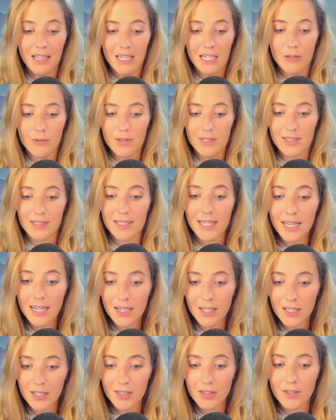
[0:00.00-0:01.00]
It was
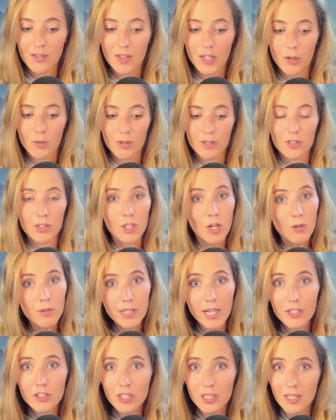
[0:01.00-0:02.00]
there. There was no
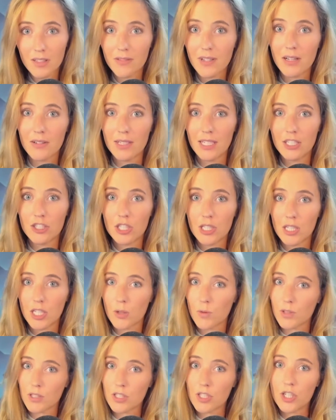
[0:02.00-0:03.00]
touching the foundation.
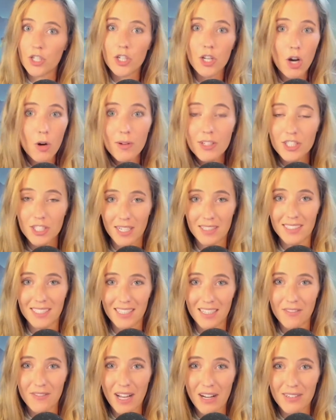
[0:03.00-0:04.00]
There was no
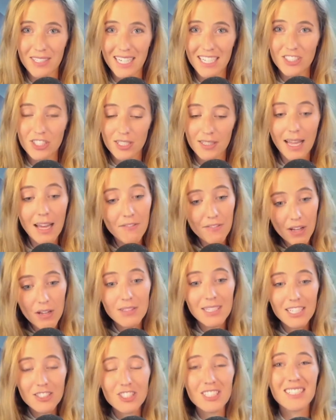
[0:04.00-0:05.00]
adjusting the foundation. That
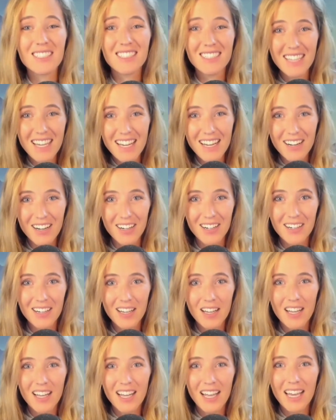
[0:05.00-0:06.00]
foundation is there.
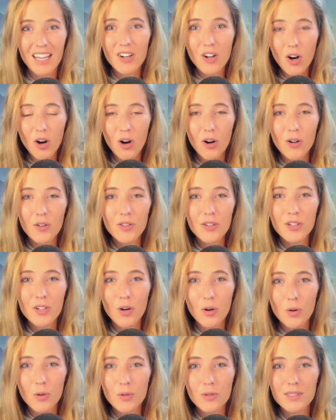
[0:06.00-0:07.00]
And all the
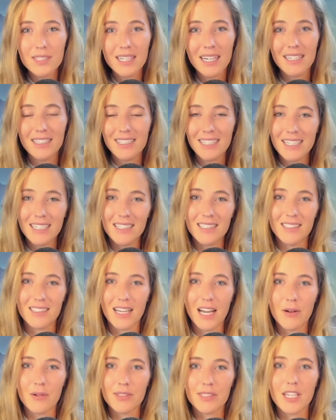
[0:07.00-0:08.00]
goals and
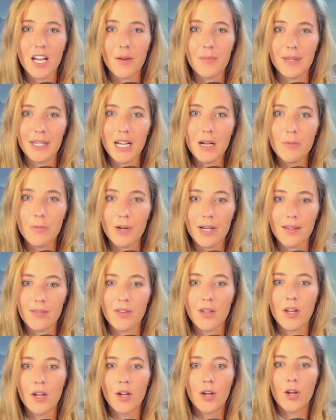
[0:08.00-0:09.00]
ideas I was coming up
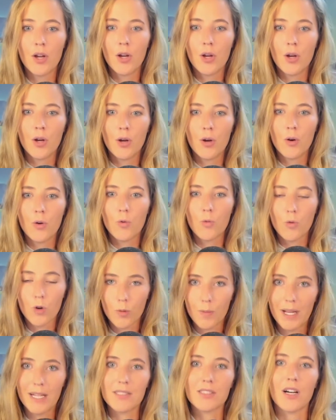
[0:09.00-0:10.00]
with
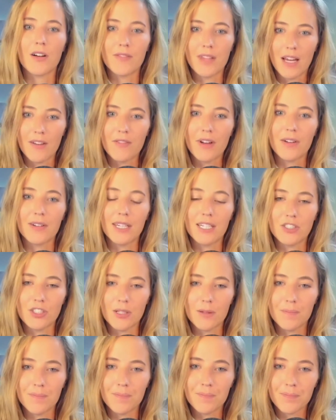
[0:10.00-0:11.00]
were based off that
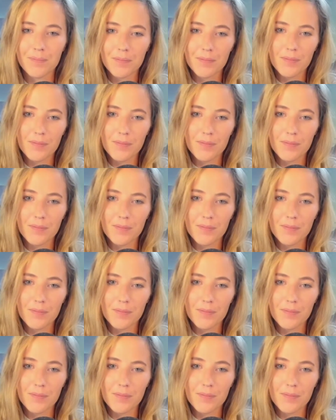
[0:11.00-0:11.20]
foundation.